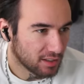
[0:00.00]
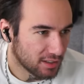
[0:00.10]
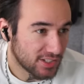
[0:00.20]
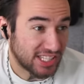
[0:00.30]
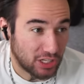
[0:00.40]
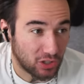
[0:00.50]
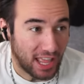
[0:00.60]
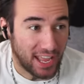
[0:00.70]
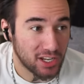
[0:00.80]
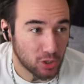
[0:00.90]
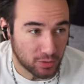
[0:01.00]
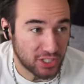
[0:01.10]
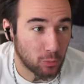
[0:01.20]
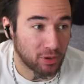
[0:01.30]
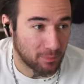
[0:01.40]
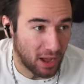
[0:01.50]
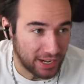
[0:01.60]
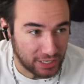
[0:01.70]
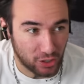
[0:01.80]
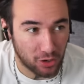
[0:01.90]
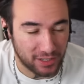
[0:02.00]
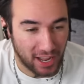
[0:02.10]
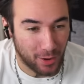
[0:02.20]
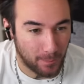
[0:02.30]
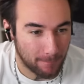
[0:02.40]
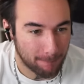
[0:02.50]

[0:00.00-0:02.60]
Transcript: Still A? You're still putting My Hero? down.